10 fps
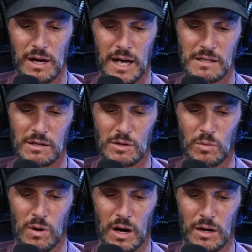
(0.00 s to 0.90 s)
eggs
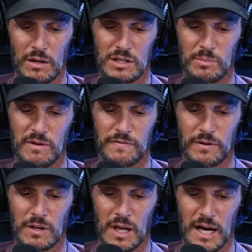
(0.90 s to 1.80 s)
underwater to be
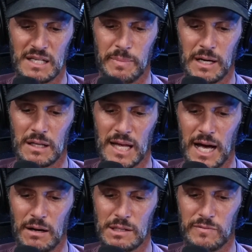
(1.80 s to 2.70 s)
fertilized by
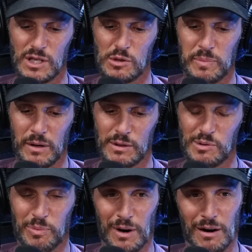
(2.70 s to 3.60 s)
clouds of expelled
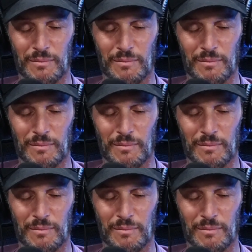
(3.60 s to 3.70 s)
sperm.